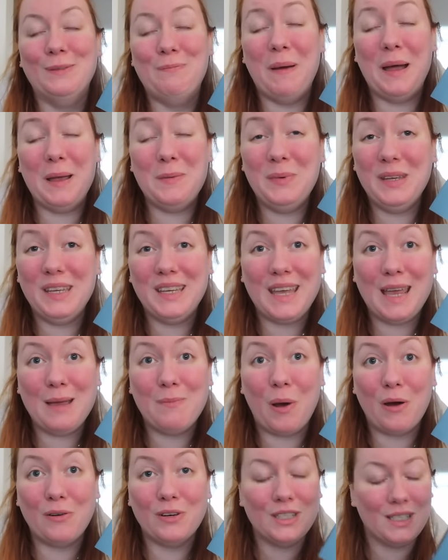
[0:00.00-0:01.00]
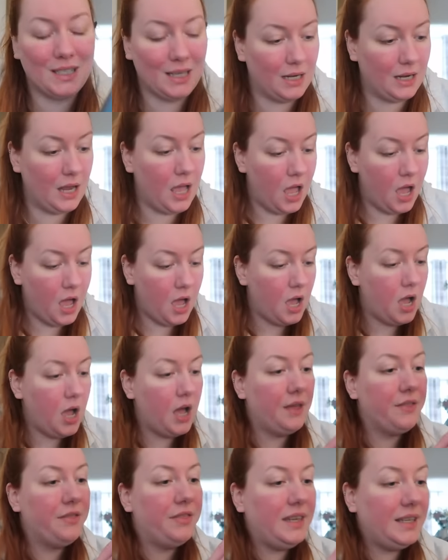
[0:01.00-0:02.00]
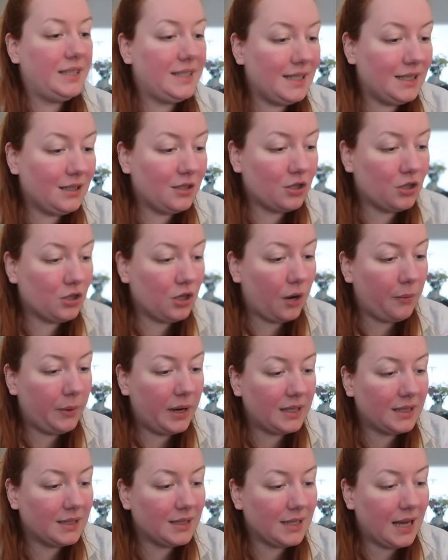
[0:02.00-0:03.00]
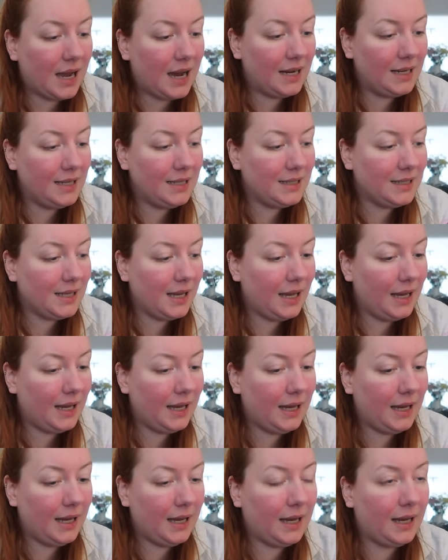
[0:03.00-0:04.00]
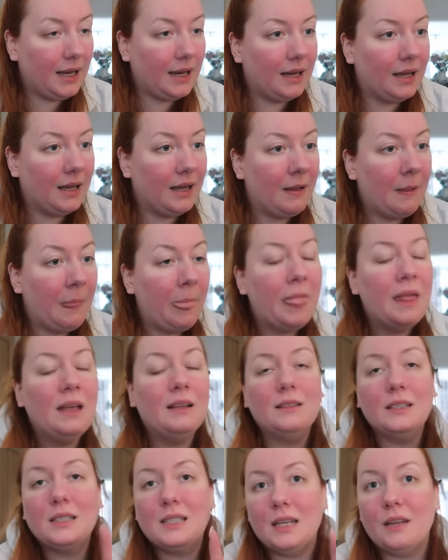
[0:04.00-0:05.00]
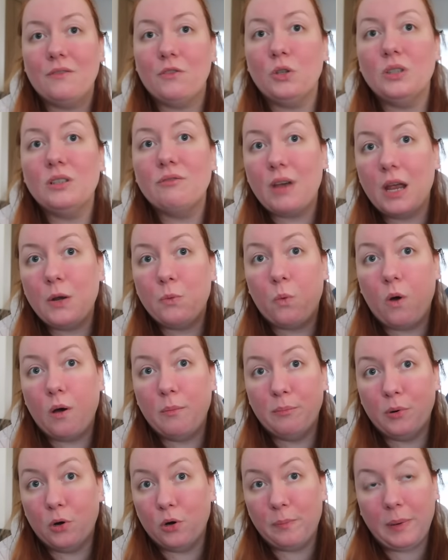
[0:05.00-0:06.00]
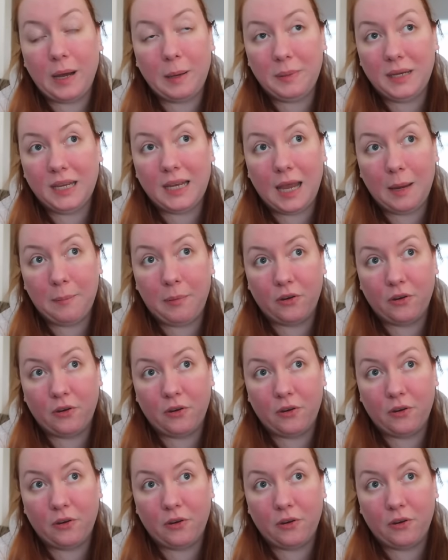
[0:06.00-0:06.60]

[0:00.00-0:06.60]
by BK Borison. This is so exciting. Listen, I've only read one book by BK